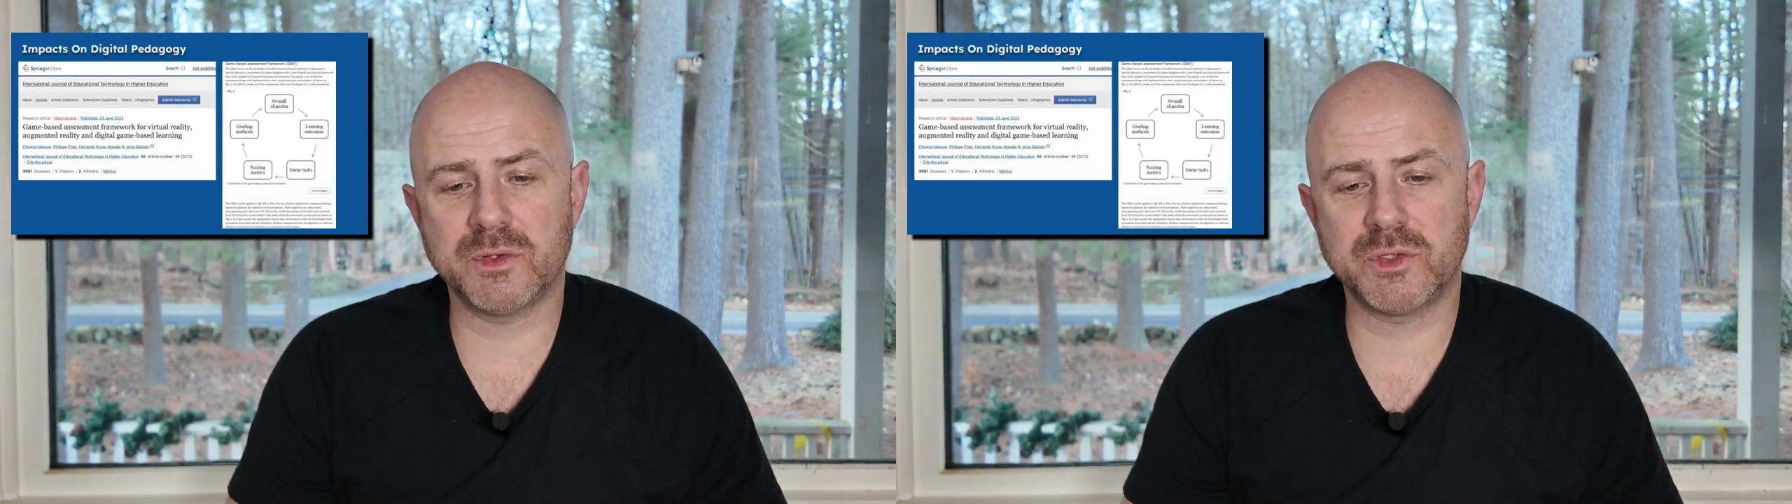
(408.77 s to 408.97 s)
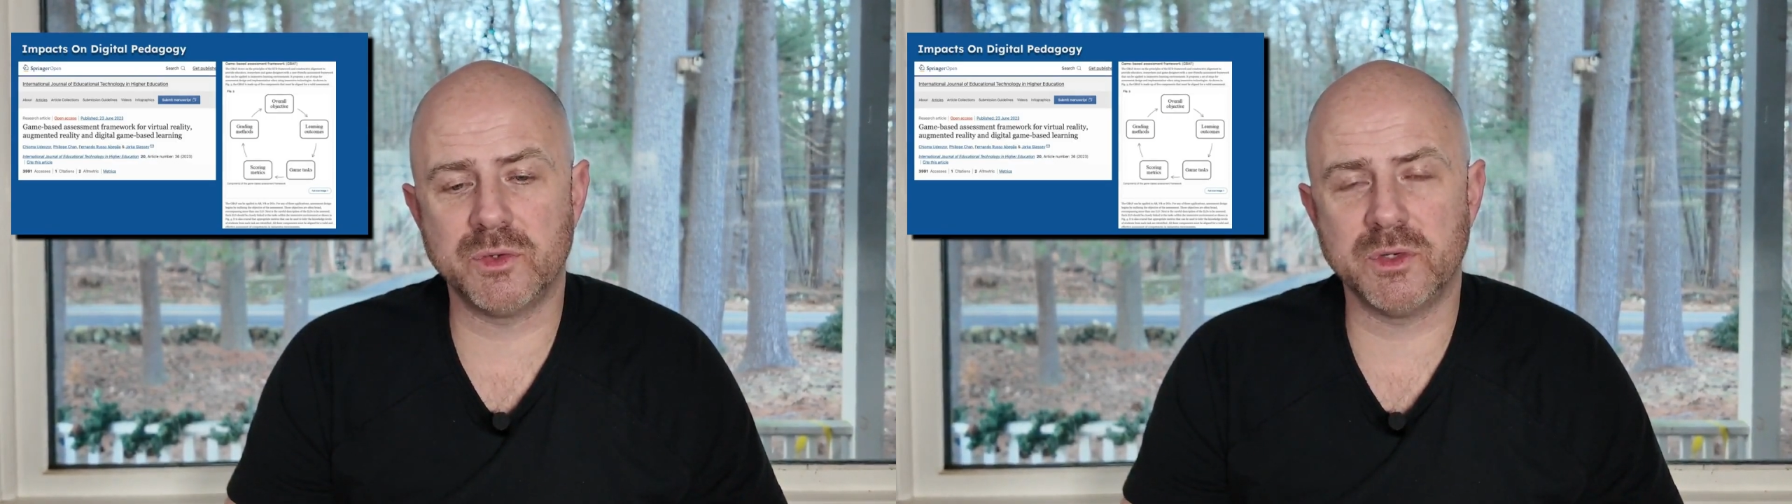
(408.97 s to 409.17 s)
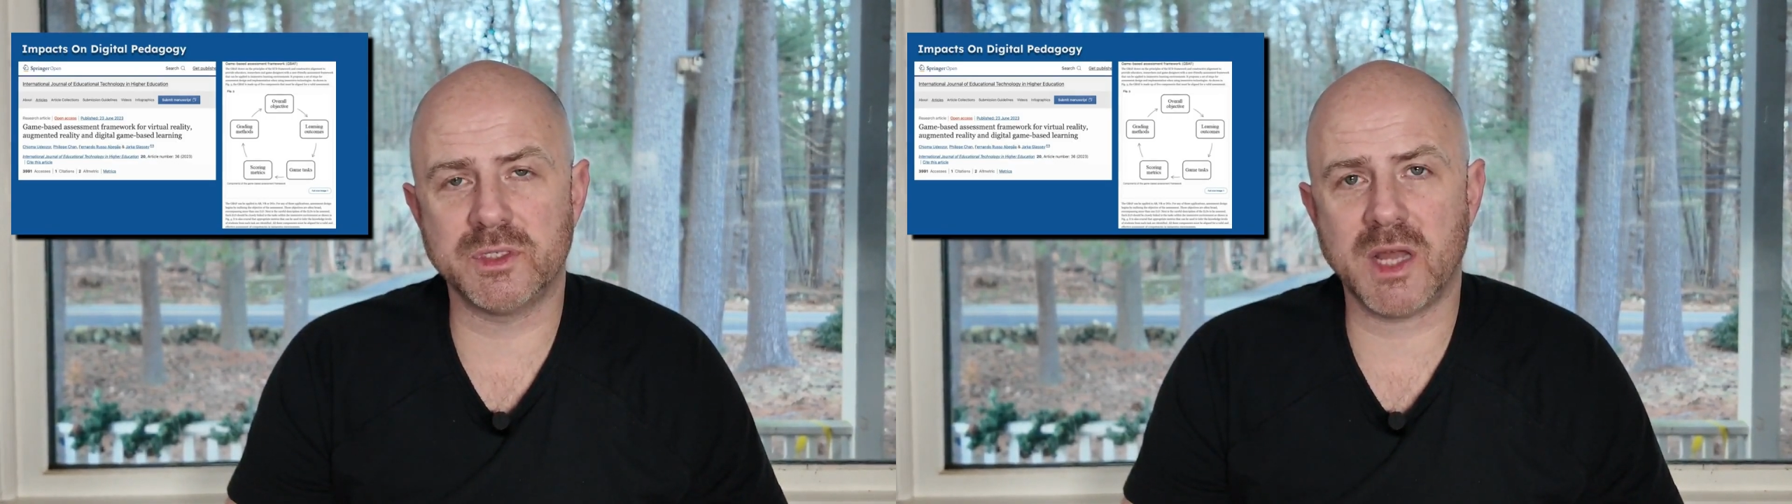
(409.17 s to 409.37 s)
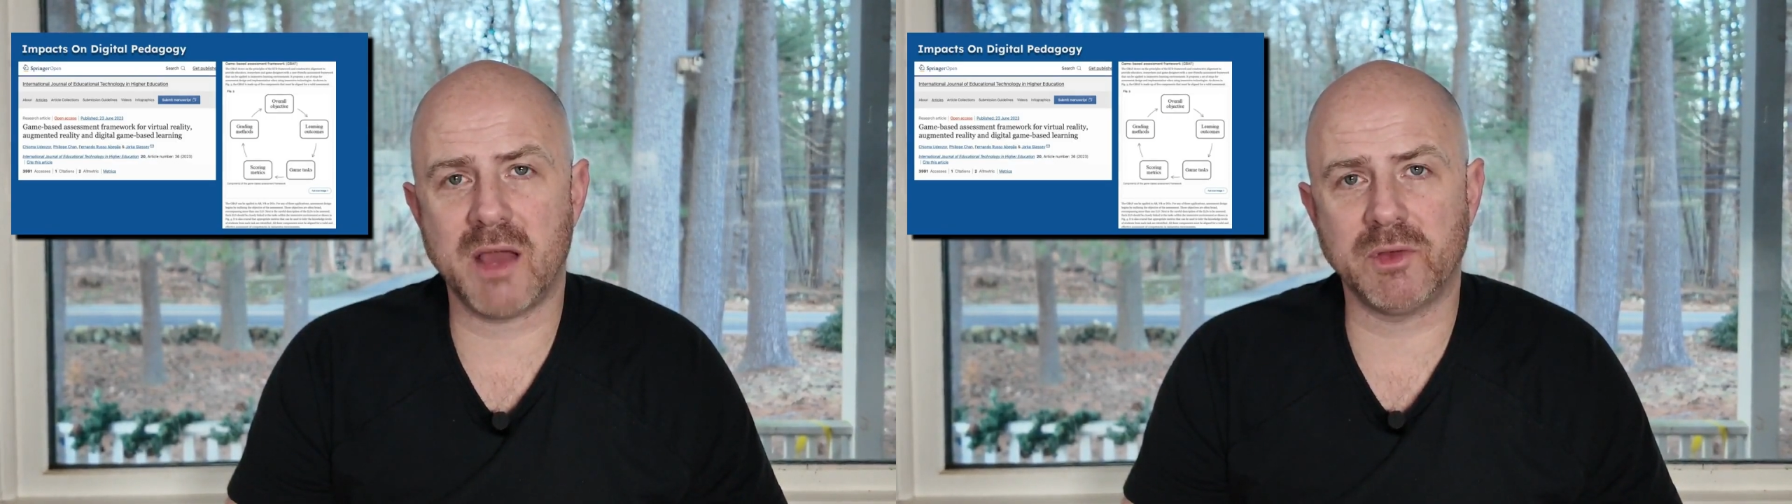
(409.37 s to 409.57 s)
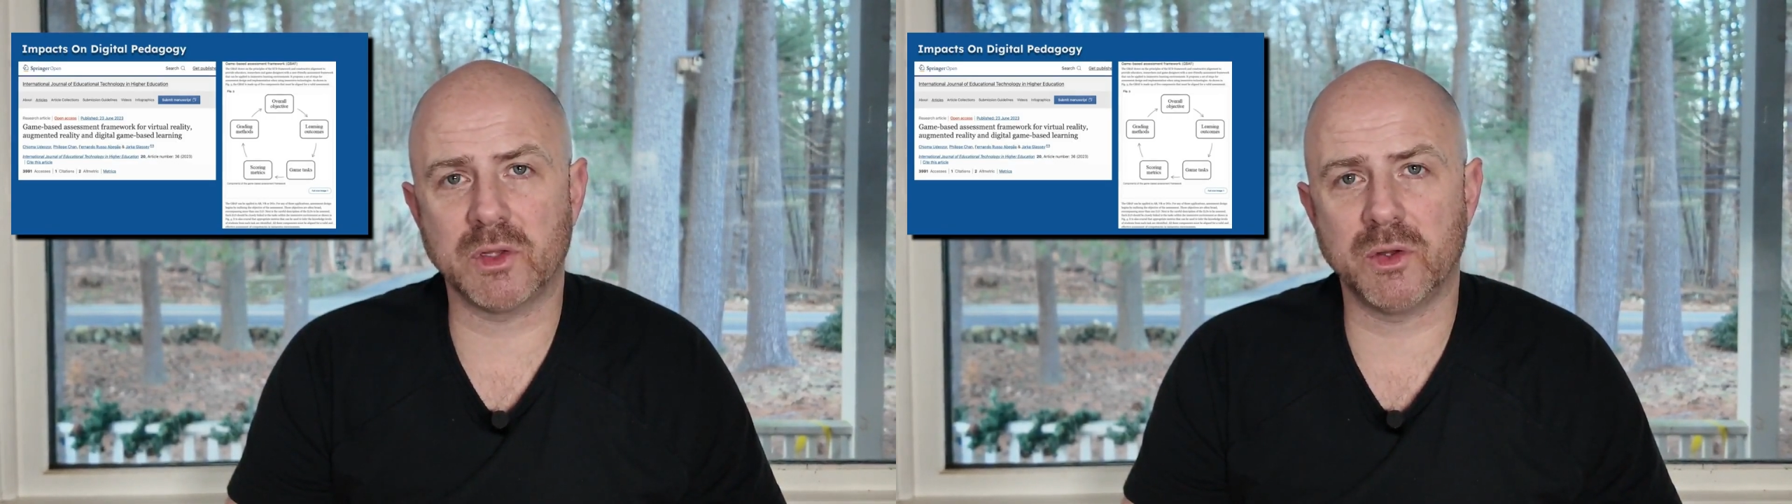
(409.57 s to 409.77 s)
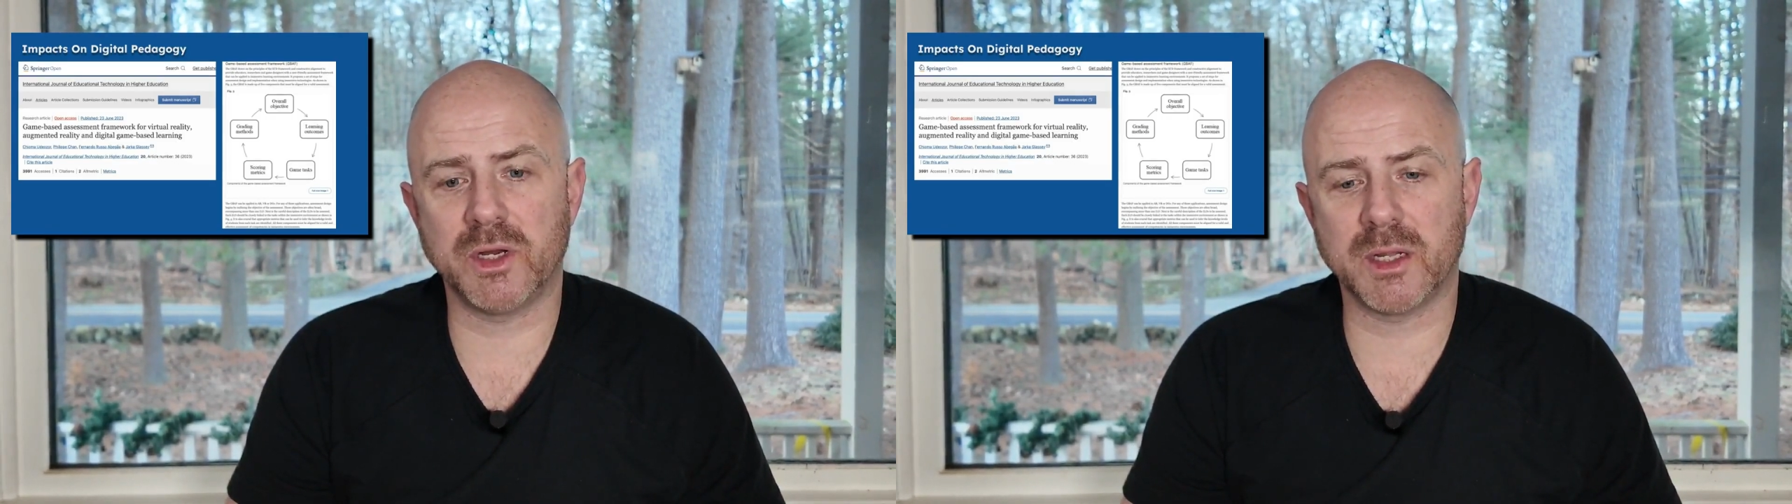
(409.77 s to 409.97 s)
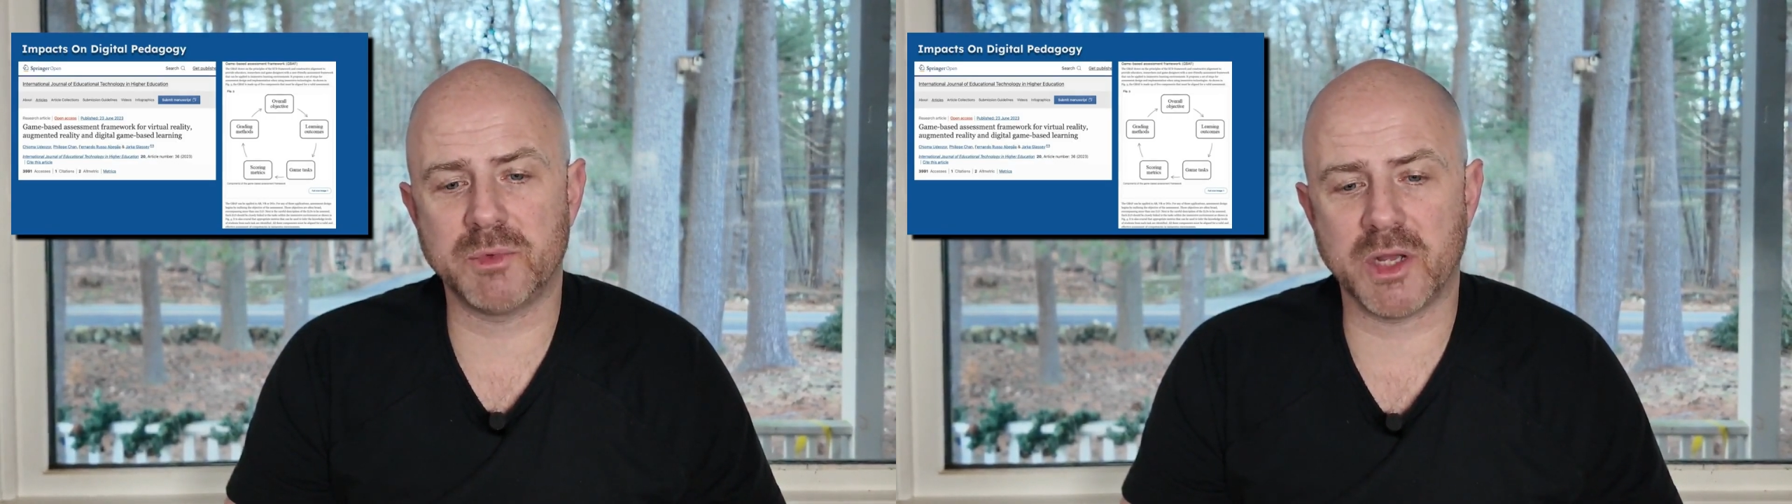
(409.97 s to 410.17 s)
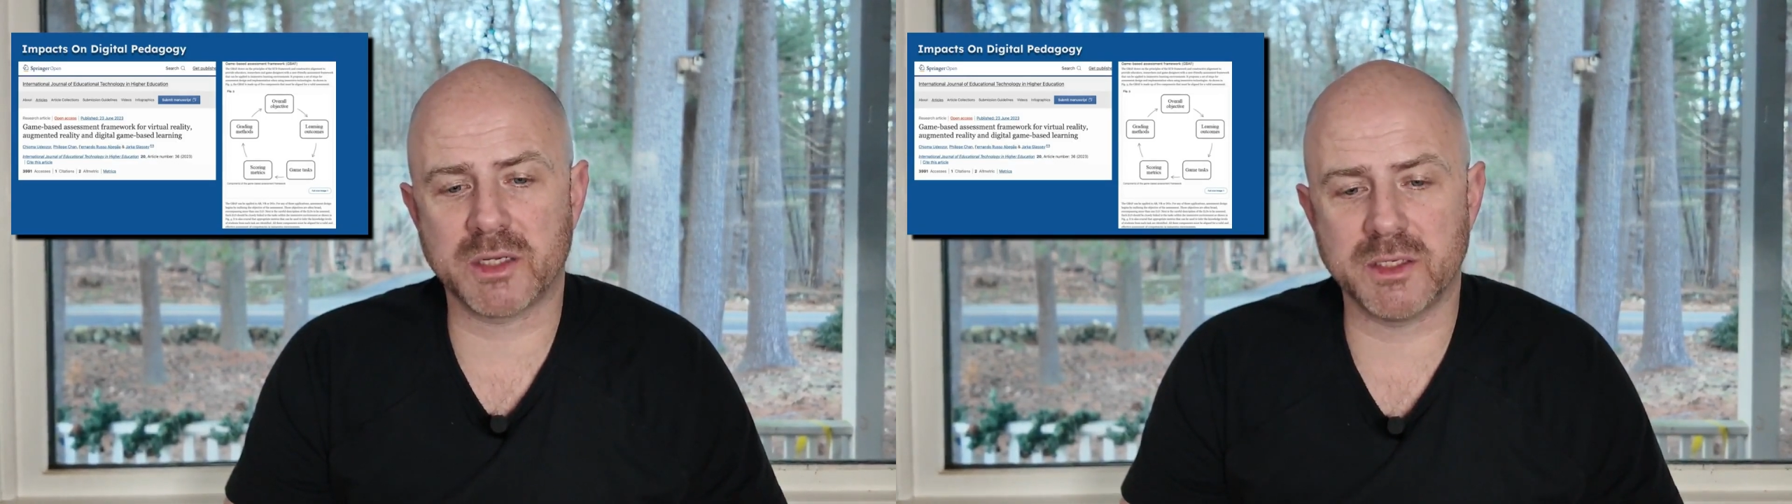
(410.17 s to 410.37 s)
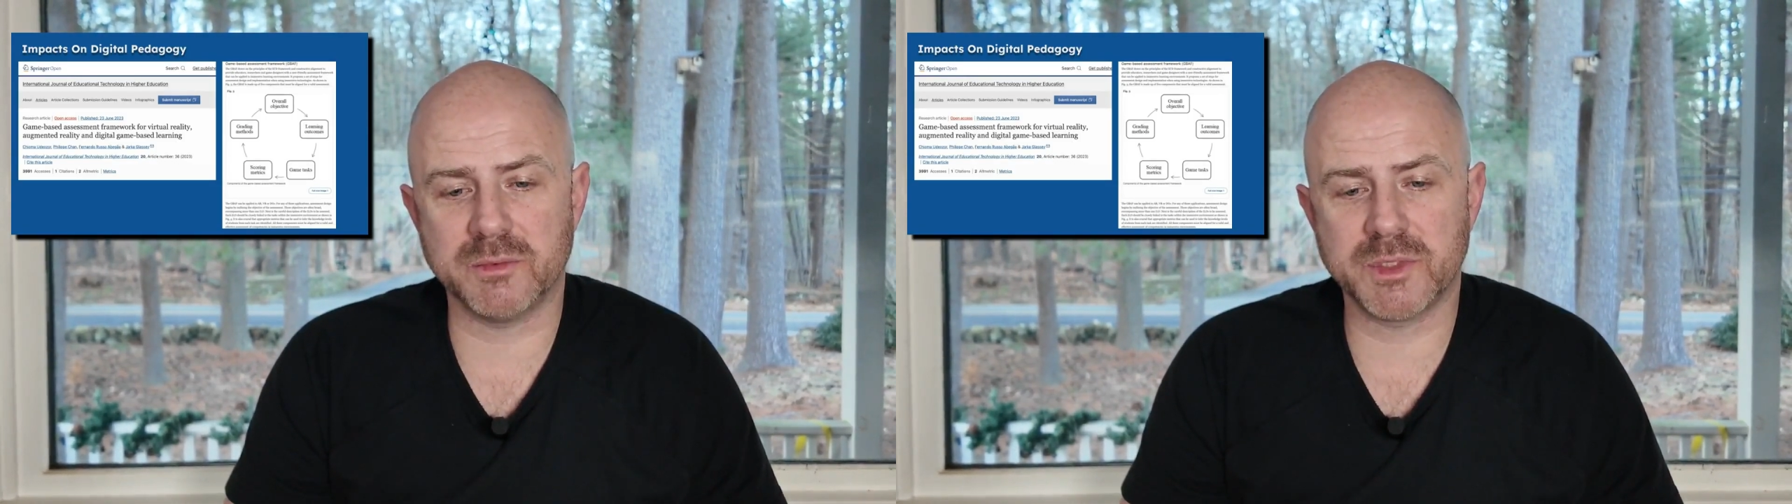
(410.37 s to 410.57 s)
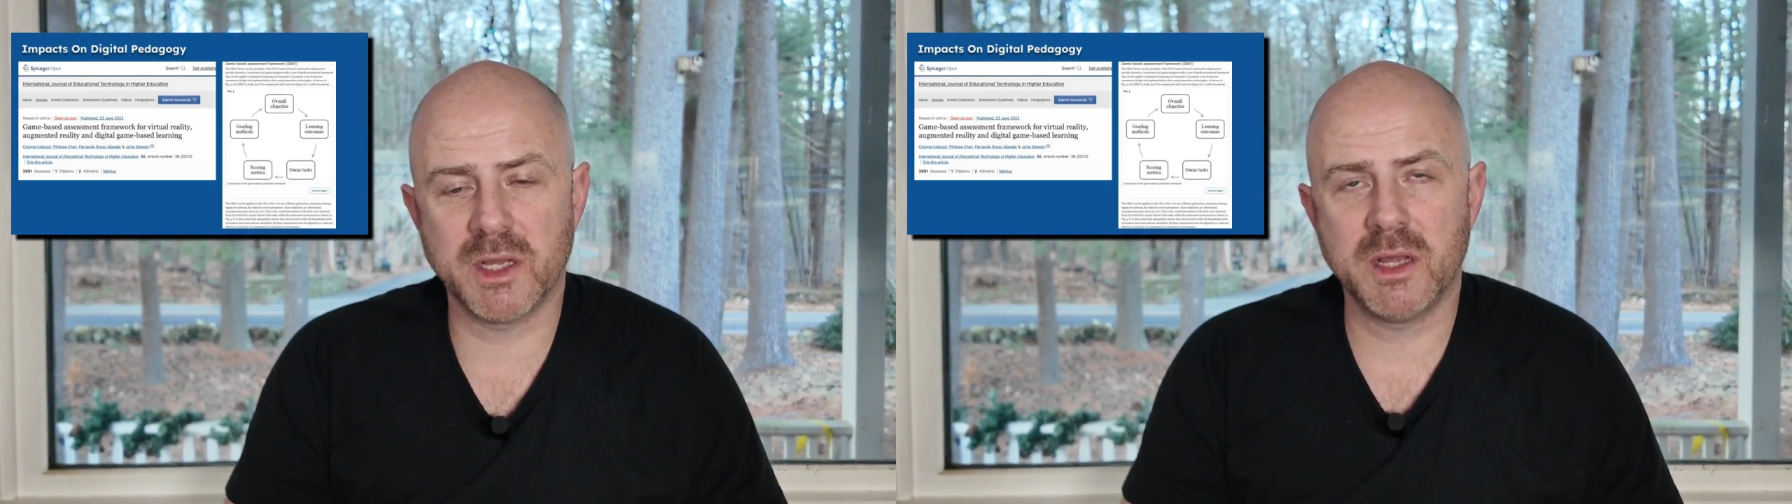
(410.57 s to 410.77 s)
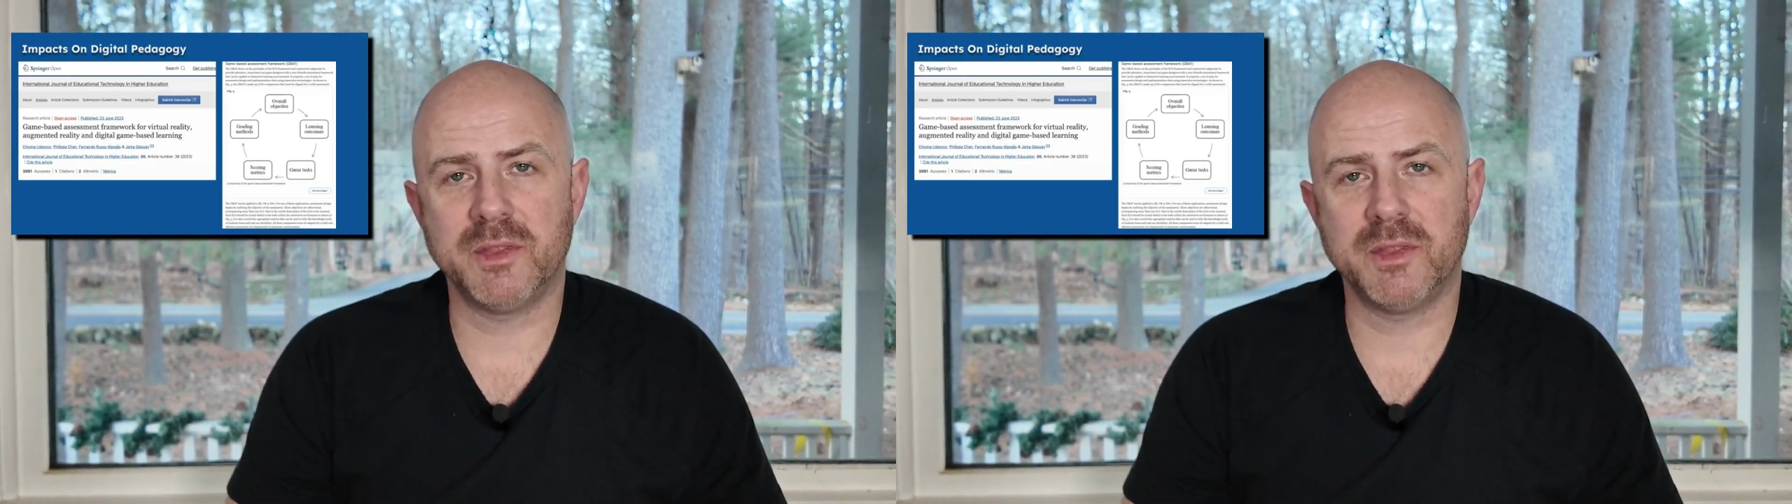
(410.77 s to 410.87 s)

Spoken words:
students having learning objectives,